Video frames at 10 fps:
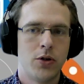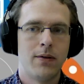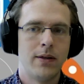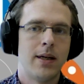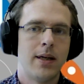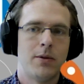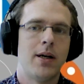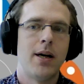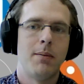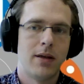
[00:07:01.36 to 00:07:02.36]
at the same
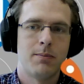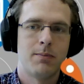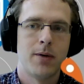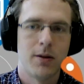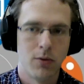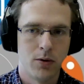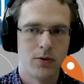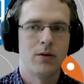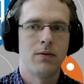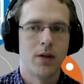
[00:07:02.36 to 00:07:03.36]
time as Aspect also
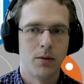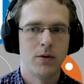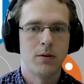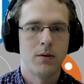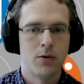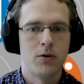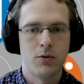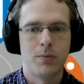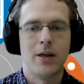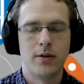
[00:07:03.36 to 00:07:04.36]
developed this approach. So by
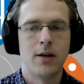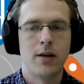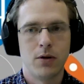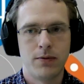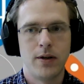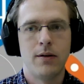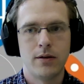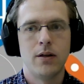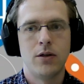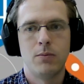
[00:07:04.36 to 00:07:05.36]
now, several of the other
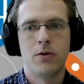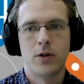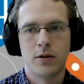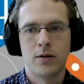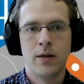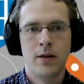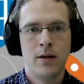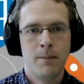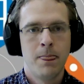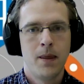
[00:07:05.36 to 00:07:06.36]
CIG projects
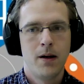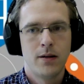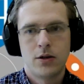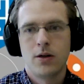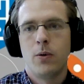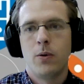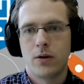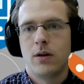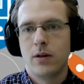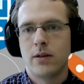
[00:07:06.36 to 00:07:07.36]
essentially
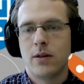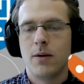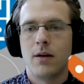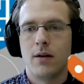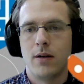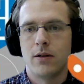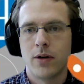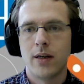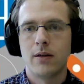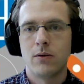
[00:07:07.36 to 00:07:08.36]
work similarly,
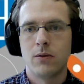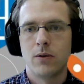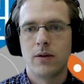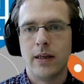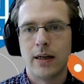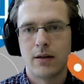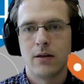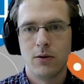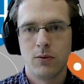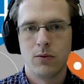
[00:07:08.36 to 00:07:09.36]
trying to get
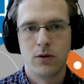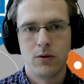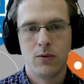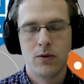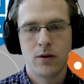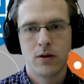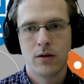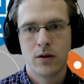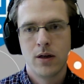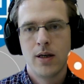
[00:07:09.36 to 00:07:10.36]
new
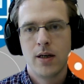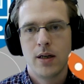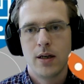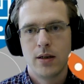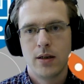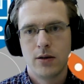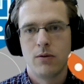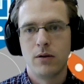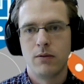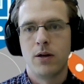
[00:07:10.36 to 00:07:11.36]
users into
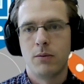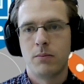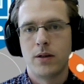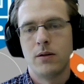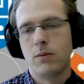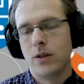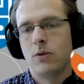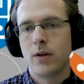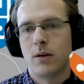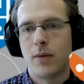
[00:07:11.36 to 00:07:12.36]
the development. And we
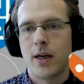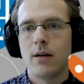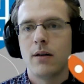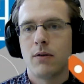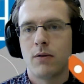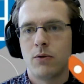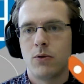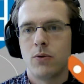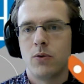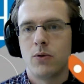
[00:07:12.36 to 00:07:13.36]
do that mainly
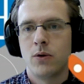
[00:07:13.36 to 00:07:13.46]
through